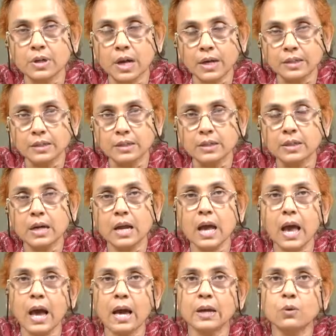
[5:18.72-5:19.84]
writer
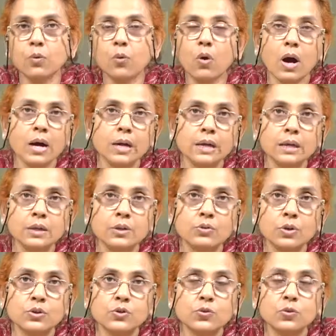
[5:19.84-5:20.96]
and why it
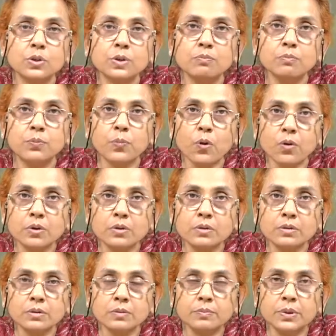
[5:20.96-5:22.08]
was so
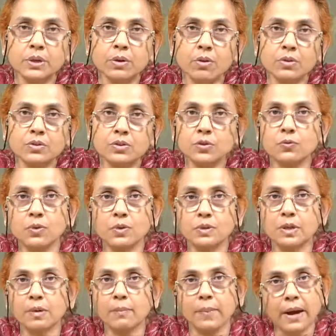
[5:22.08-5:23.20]
important because she was
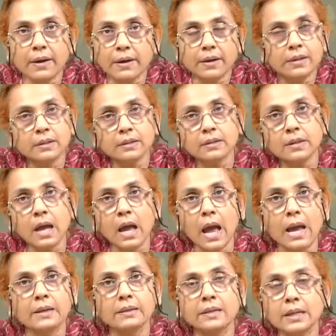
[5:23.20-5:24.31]
an American
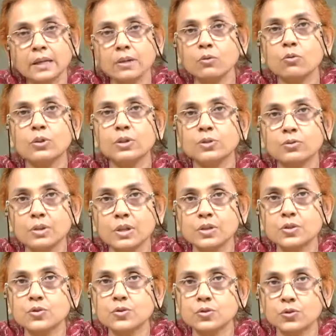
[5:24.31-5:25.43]
and then go into the
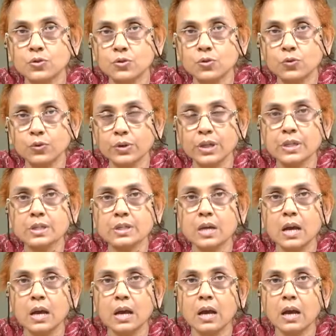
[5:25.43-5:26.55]
stories
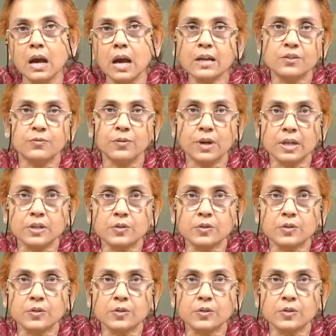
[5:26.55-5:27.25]
uh, as far